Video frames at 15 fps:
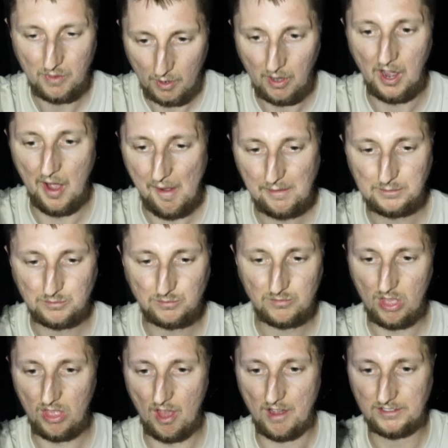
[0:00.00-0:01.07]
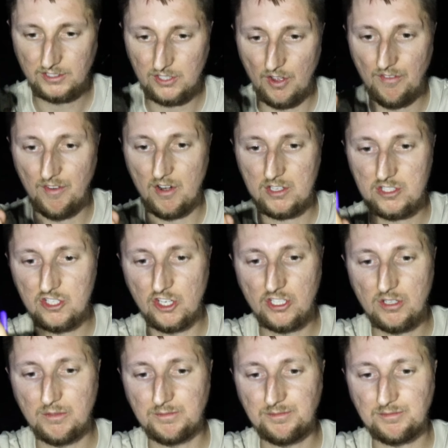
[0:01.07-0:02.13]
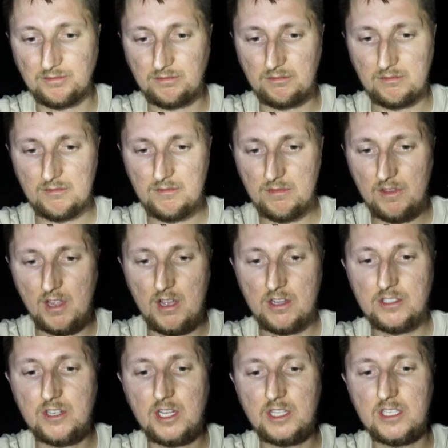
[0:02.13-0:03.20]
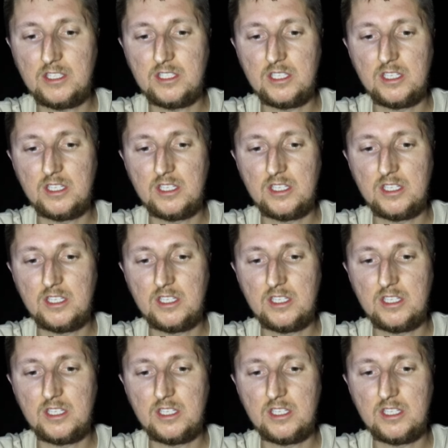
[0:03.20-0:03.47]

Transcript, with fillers: Okay, so far it's cooked. Let's try this.